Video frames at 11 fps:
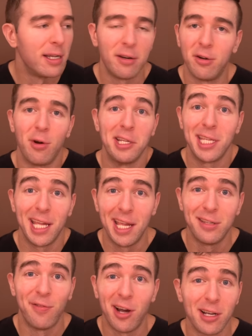I don't know why I say
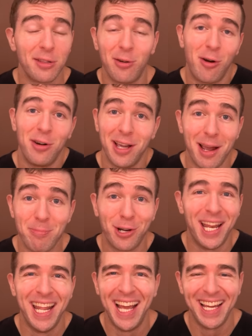as fuck, they're already
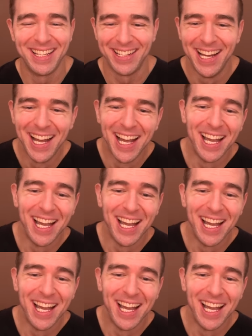hypogonadal.